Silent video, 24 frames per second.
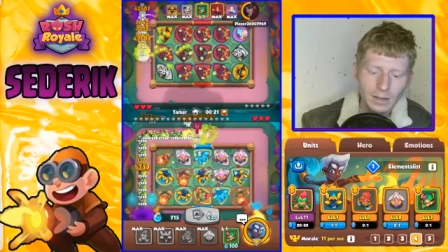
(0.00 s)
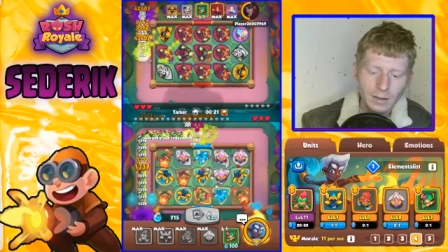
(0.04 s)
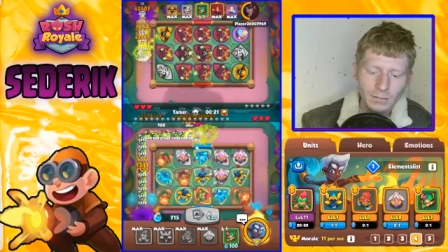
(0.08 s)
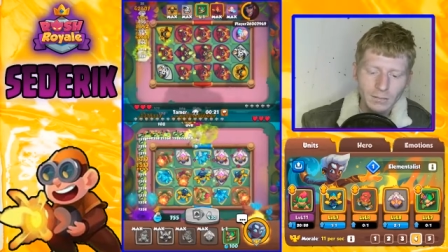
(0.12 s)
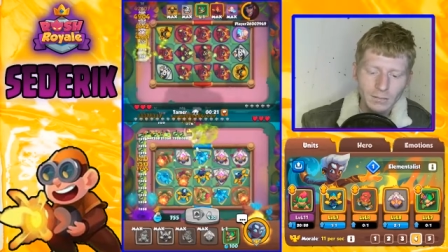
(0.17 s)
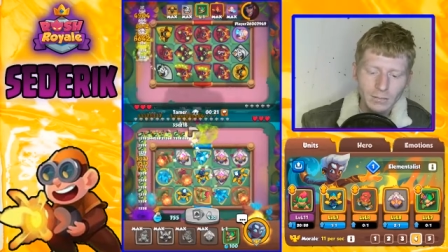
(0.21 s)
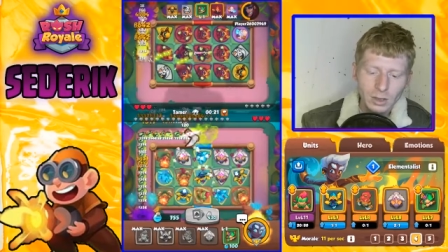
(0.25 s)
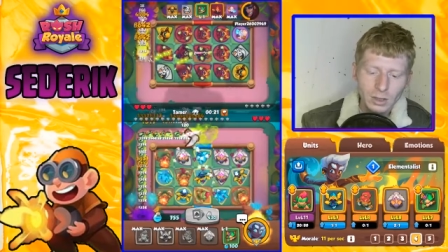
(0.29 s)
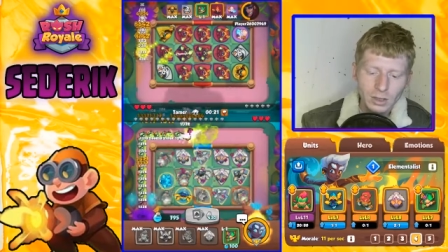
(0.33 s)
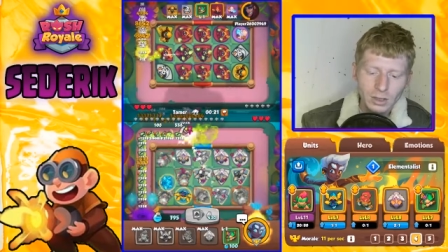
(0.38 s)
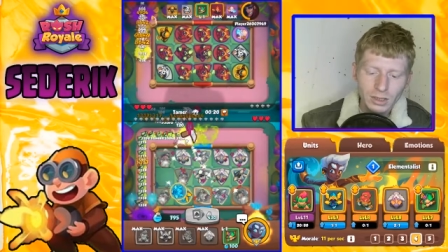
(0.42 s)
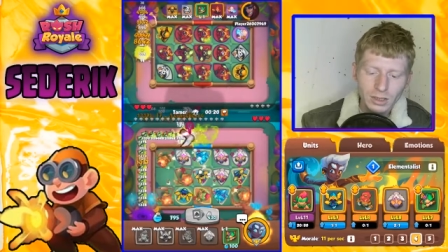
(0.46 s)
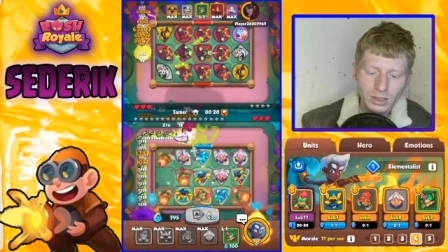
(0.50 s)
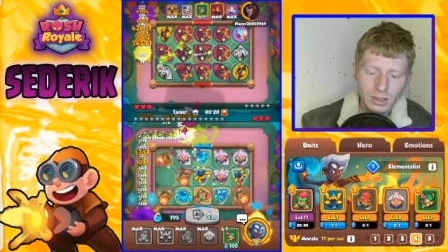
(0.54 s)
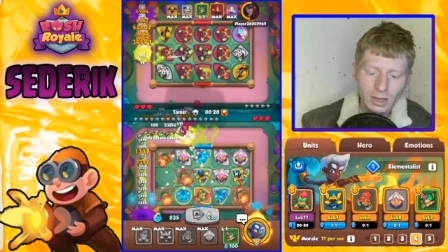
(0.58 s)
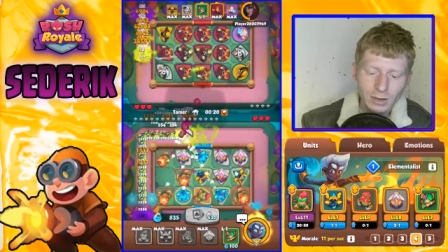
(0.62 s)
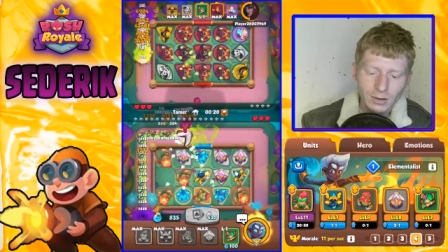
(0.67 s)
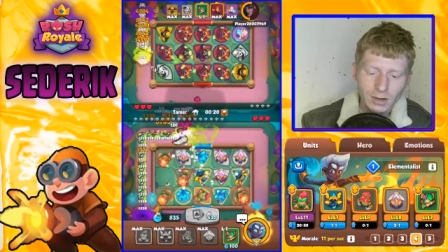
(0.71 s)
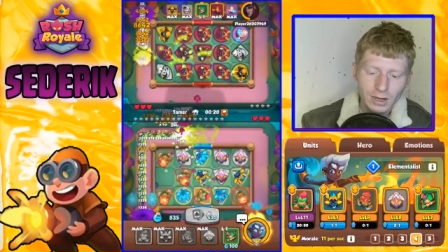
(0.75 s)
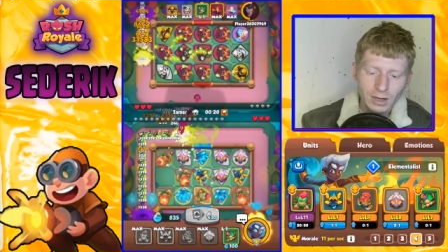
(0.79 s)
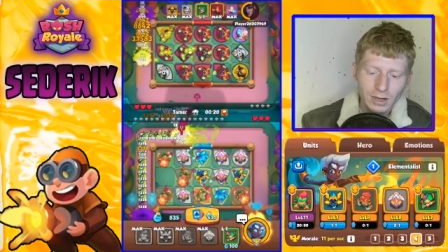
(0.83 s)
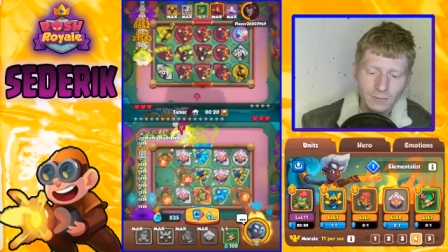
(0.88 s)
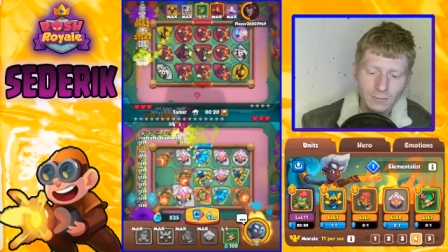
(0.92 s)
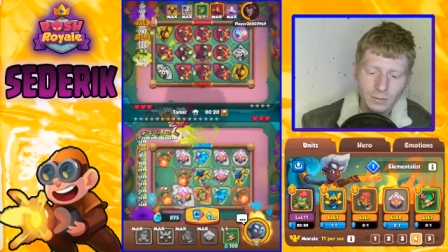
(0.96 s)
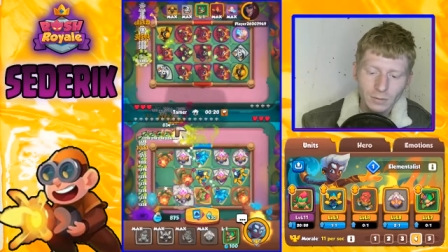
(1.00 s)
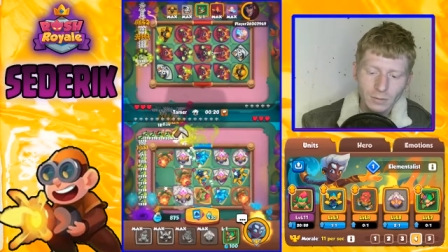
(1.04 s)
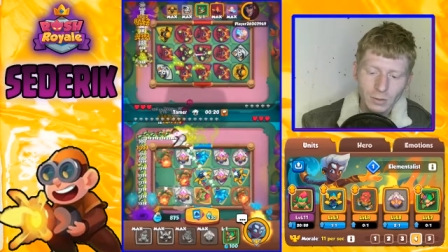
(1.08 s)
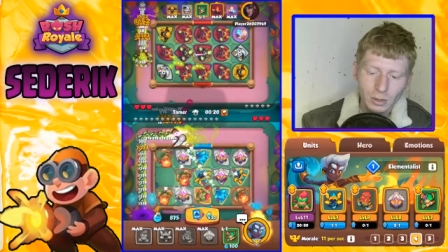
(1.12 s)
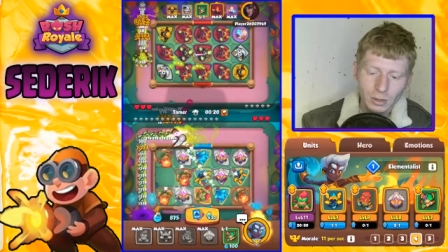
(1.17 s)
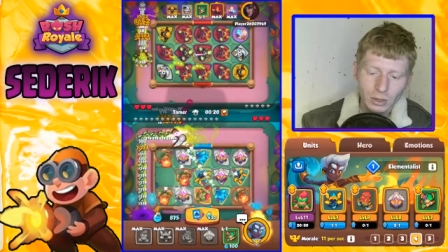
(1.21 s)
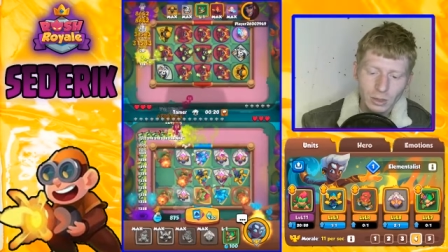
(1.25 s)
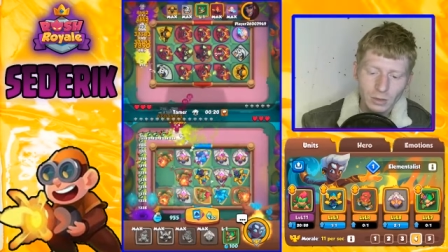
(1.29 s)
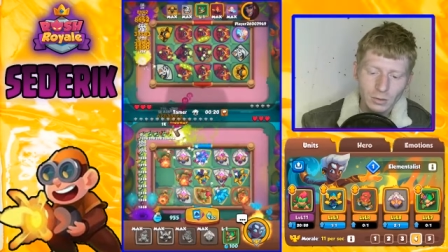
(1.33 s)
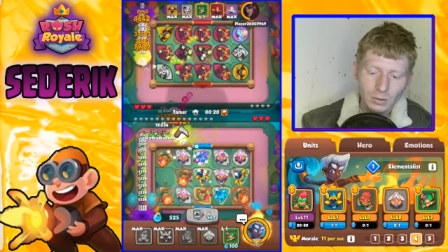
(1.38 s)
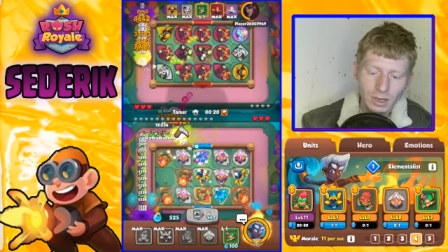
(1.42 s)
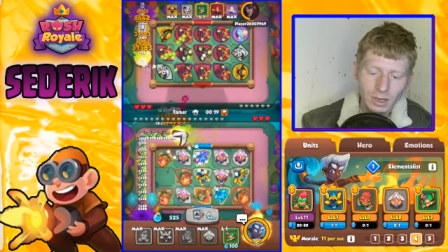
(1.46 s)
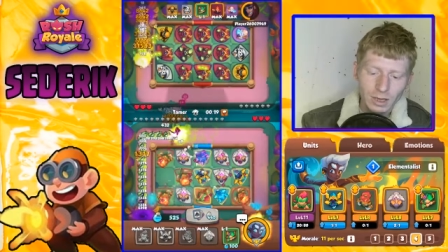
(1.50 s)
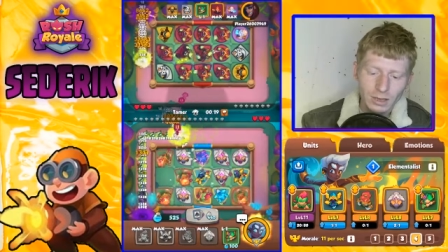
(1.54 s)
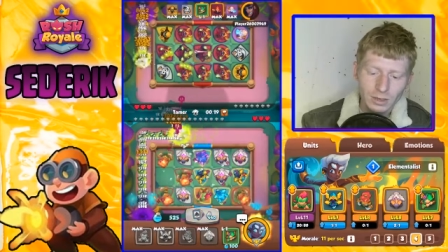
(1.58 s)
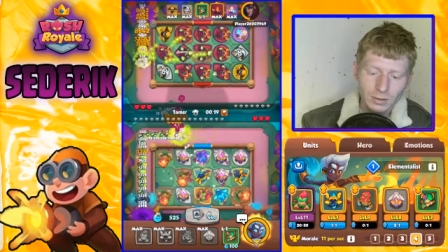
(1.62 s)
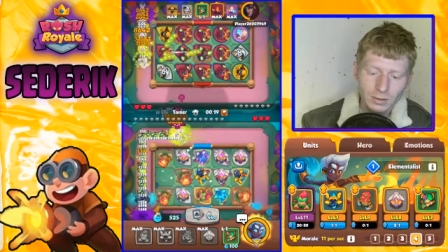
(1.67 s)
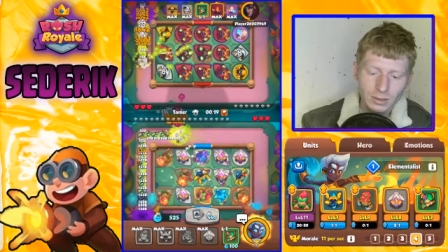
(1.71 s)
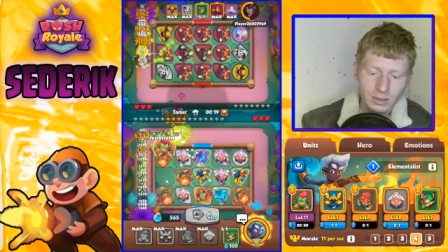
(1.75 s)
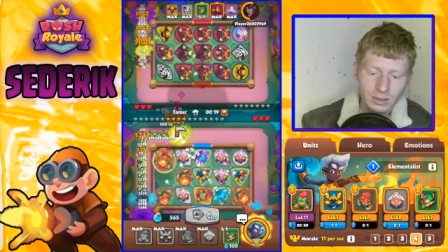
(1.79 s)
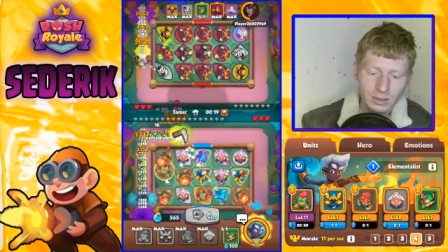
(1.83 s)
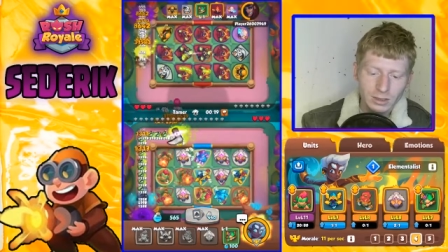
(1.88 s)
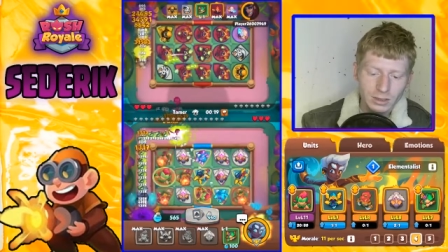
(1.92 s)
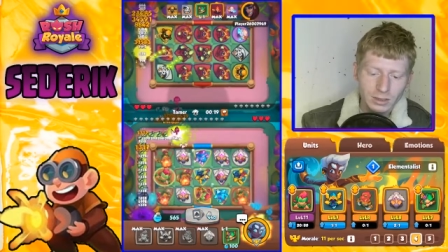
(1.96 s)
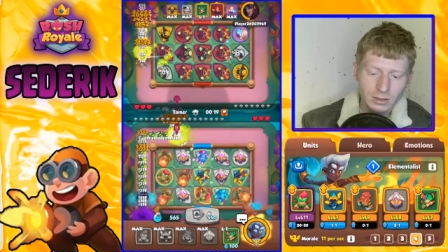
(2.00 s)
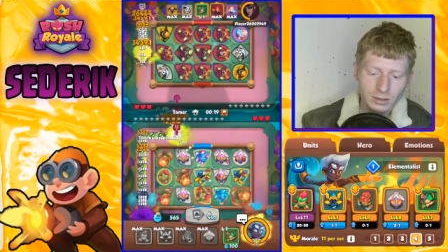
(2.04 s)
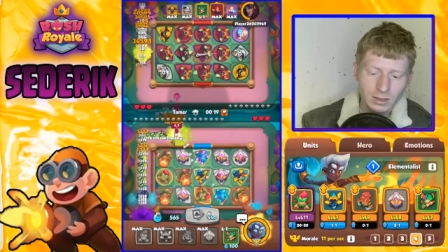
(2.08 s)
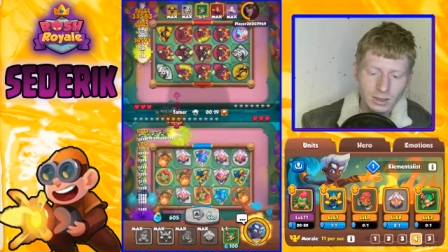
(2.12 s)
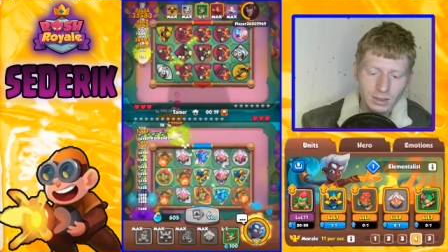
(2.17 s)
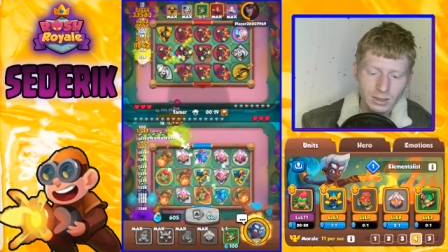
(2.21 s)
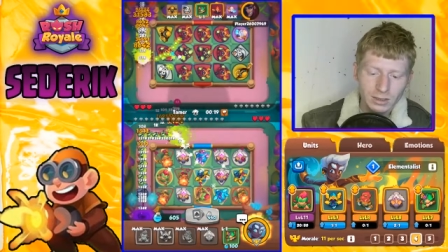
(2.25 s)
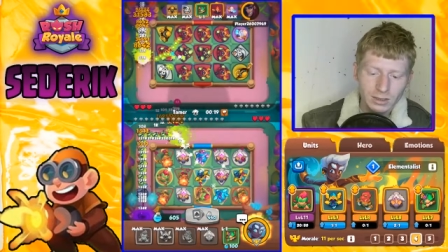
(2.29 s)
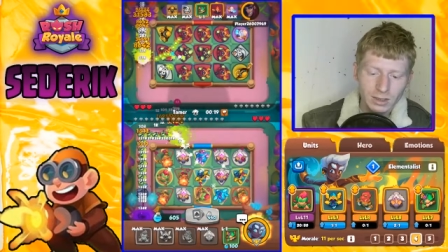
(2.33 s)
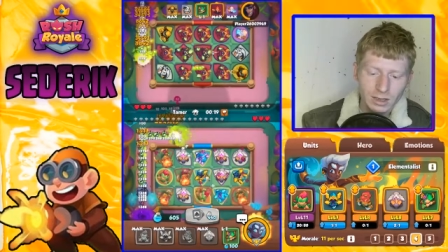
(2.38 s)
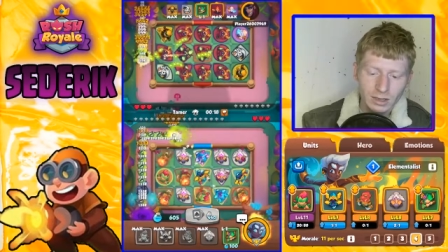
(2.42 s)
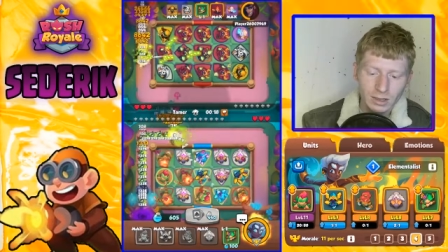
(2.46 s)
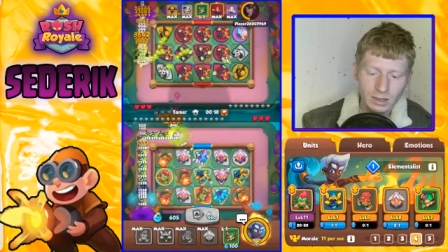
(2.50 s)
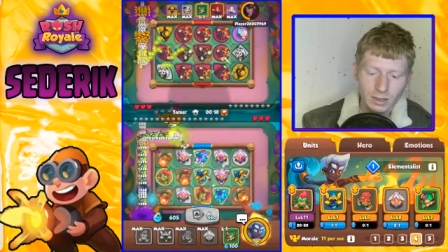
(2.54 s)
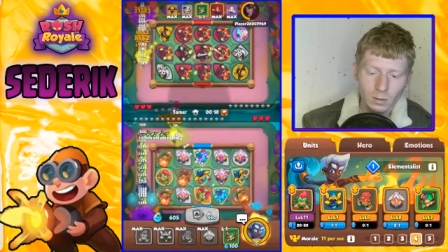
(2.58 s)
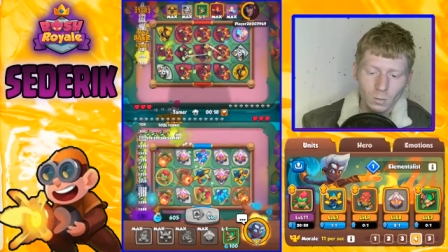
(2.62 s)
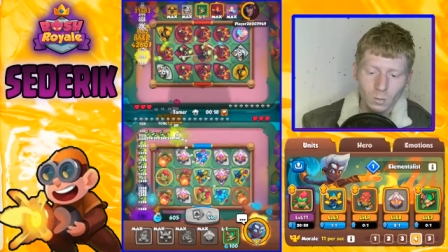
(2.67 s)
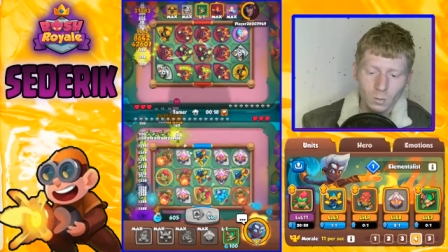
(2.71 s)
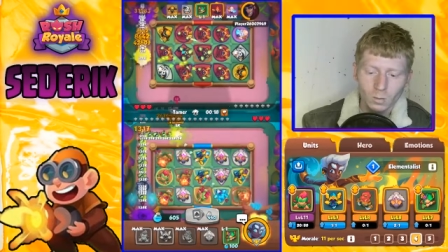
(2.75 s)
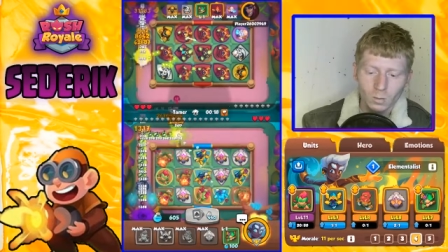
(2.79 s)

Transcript: Merging down here for a merge two Hex, which isn't exactly